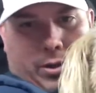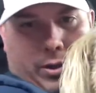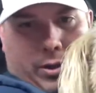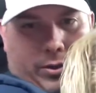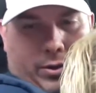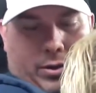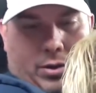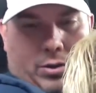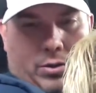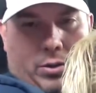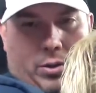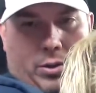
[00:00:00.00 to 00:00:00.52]
in a
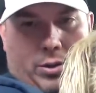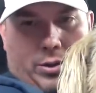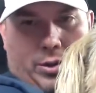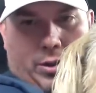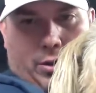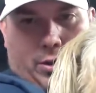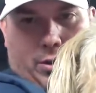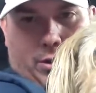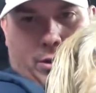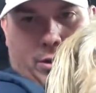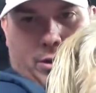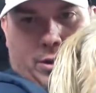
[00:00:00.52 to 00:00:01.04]
Thunder
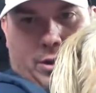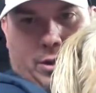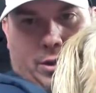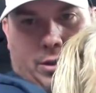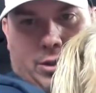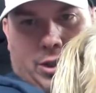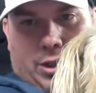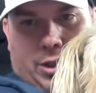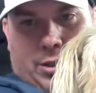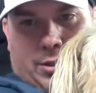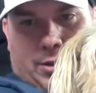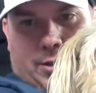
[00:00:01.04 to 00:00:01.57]
shirt and
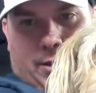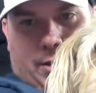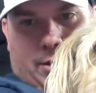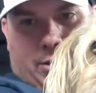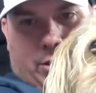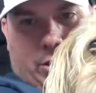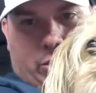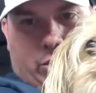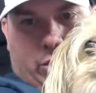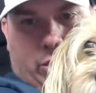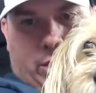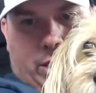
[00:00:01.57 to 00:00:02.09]
she gets lots
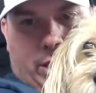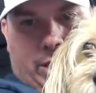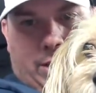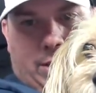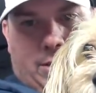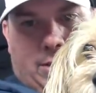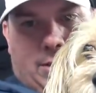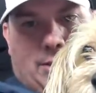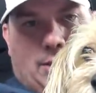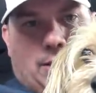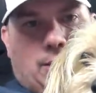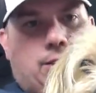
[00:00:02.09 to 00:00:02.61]
of
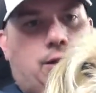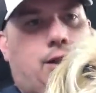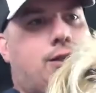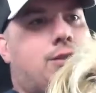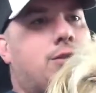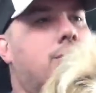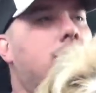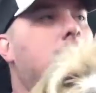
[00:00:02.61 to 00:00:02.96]
treats and lots